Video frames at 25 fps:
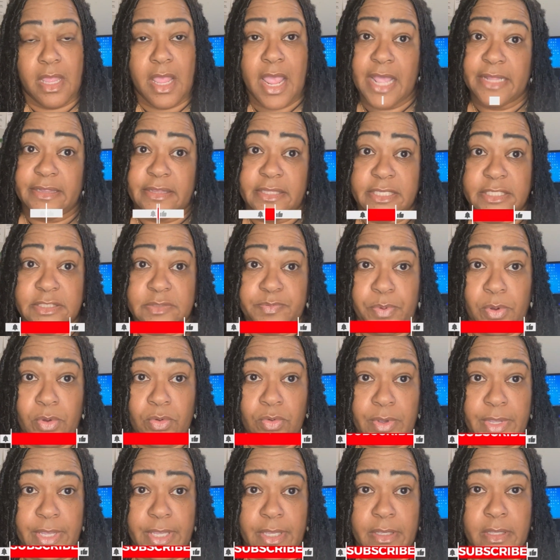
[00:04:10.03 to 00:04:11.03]
At this
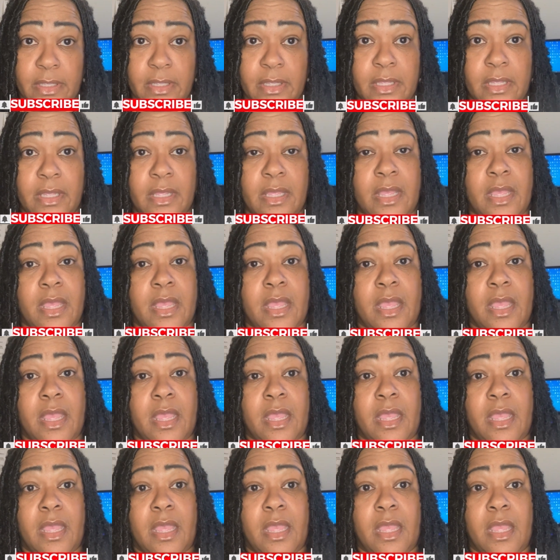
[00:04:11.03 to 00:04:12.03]
point,
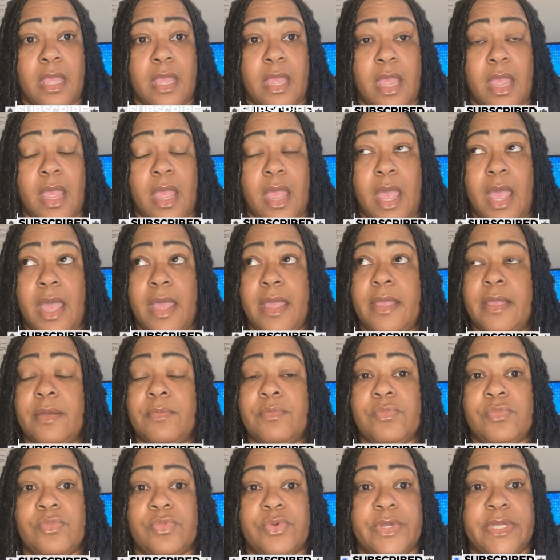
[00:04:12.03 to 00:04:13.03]
I
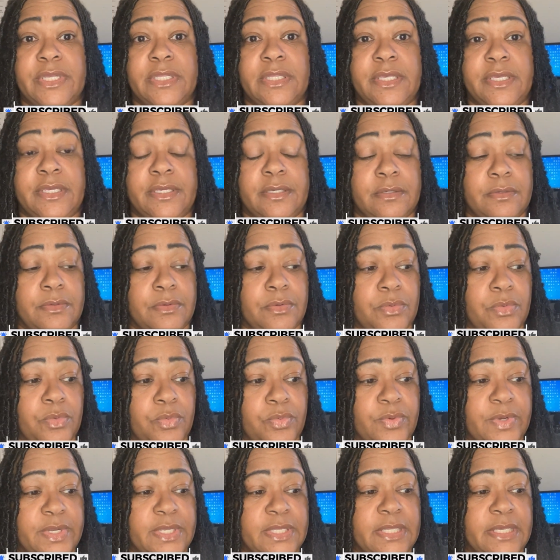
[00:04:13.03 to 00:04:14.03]
am really,
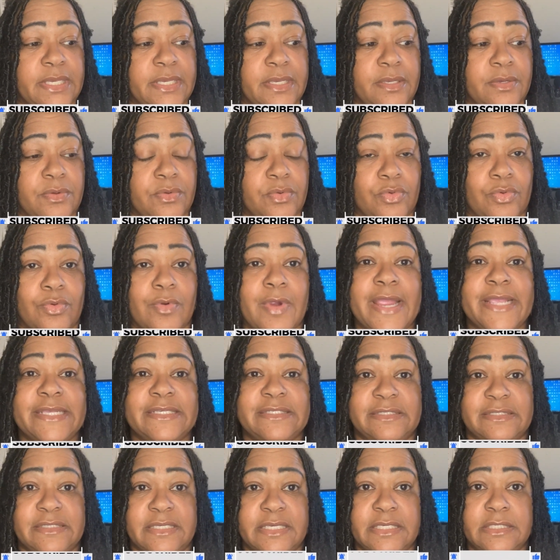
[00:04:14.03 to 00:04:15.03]
really
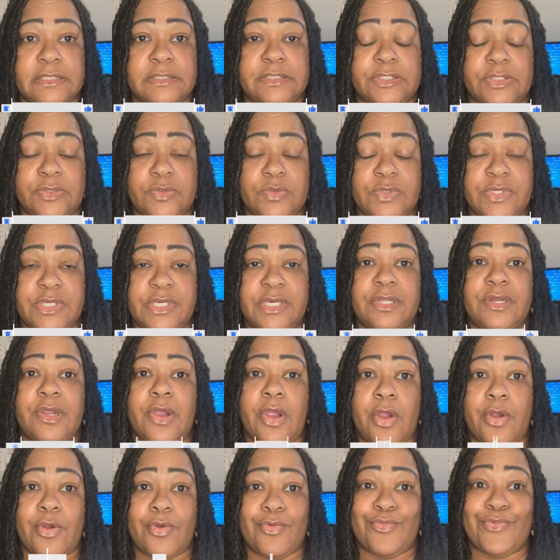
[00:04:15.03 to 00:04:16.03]
racing to get
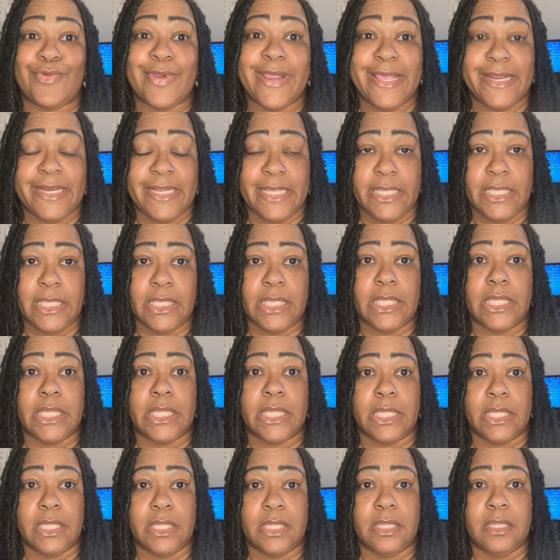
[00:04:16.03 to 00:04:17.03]
her ready
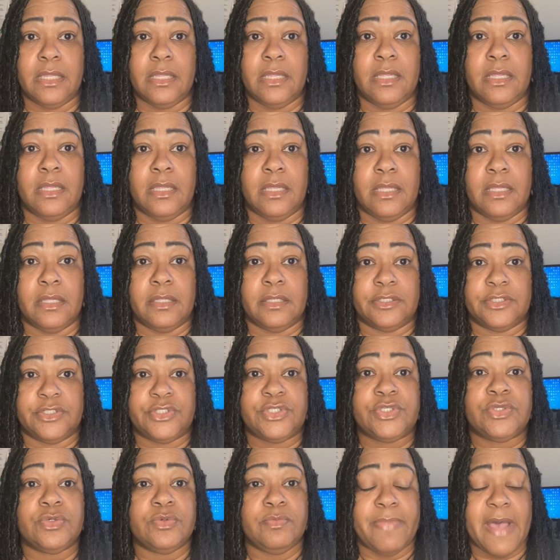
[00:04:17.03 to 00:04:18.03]

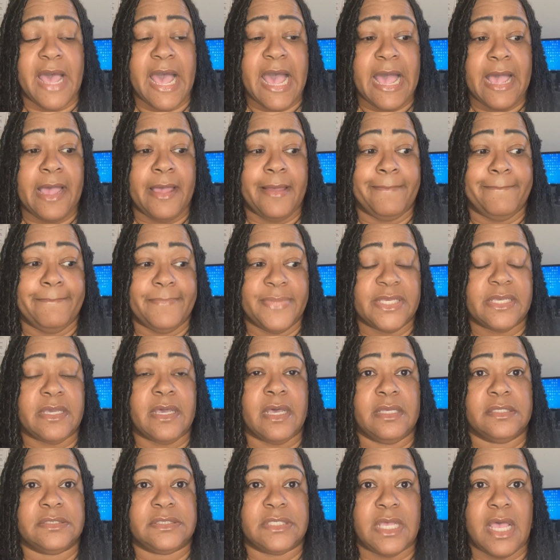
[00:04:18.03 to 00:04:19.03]
to buy
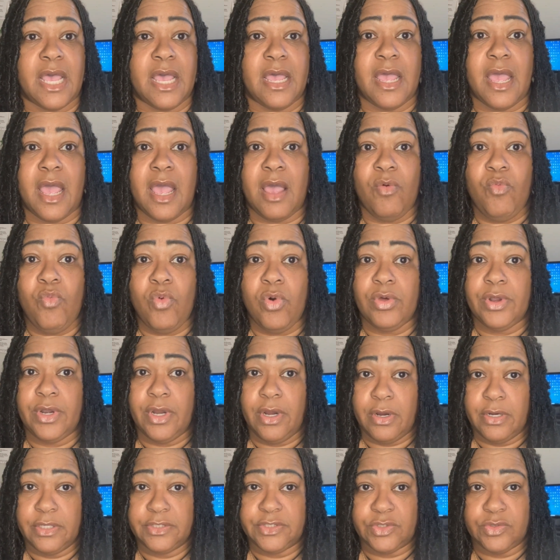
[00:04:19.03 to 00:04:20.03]
because I want
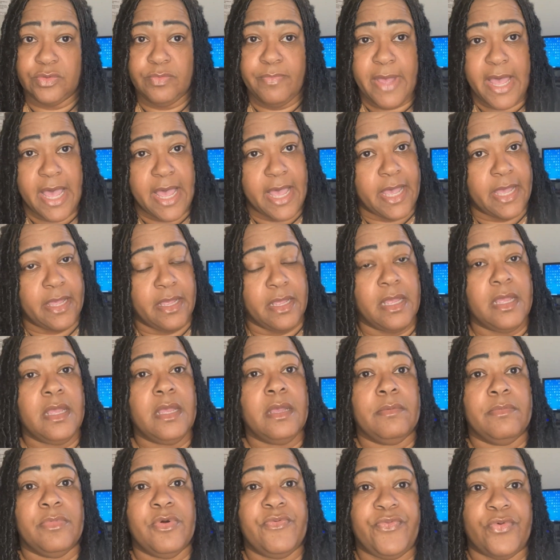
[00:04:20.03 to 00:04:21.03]
her to buy
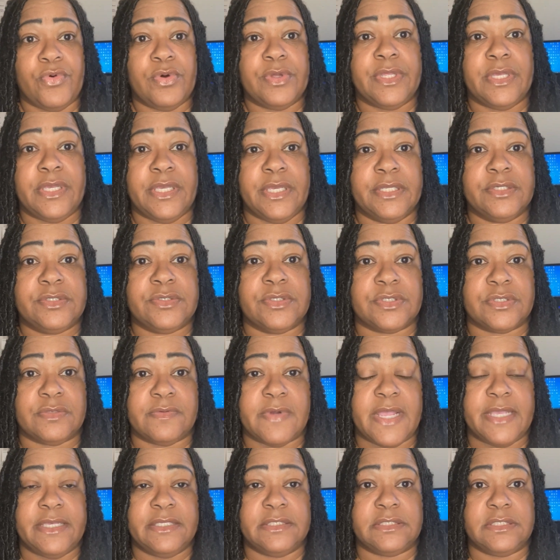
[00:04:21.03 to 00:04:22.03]
before the interest
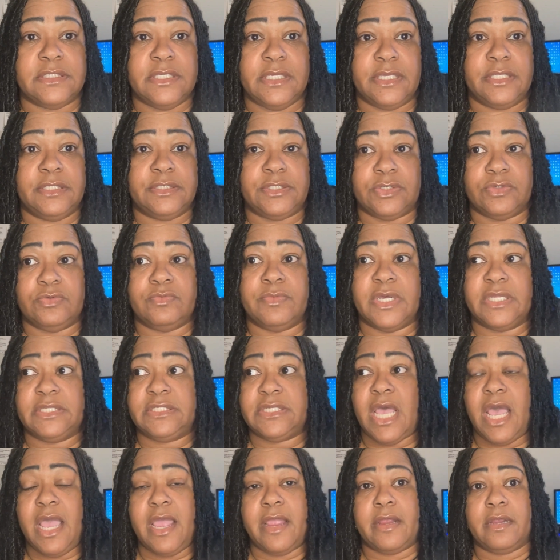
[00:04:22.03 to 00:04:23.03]
rates get too much
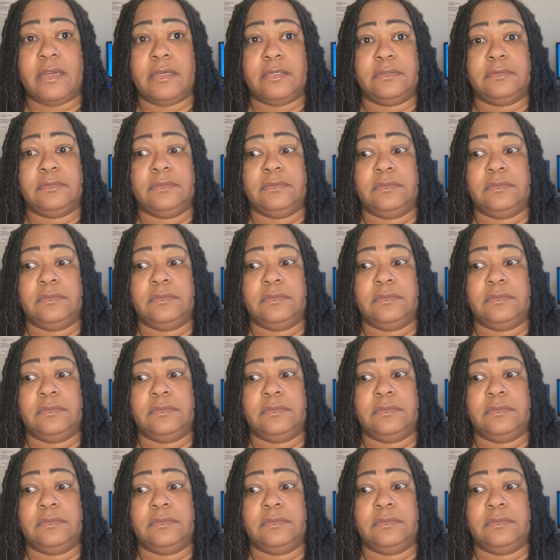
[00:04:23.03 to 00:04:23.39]
higher.